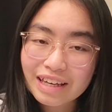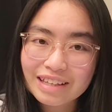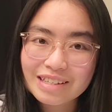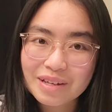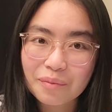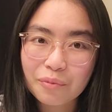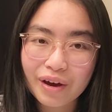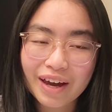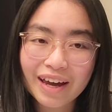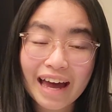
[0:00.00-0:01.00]
in some
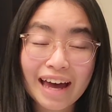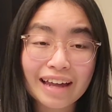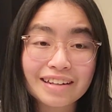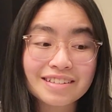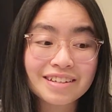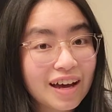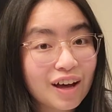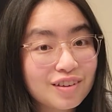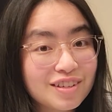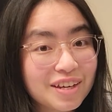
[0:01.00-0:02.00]
way, and
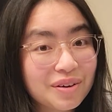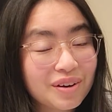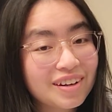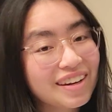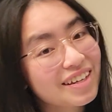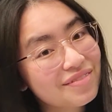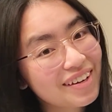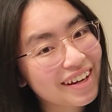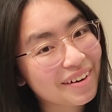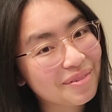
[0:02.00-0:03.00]
I'll see you in the next
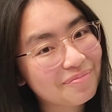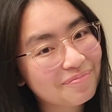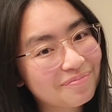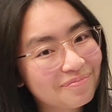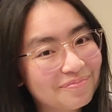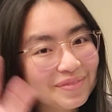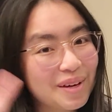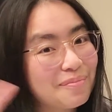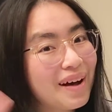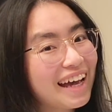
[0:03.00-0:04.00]
video.
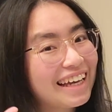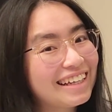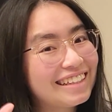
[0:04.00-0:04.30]
Bye!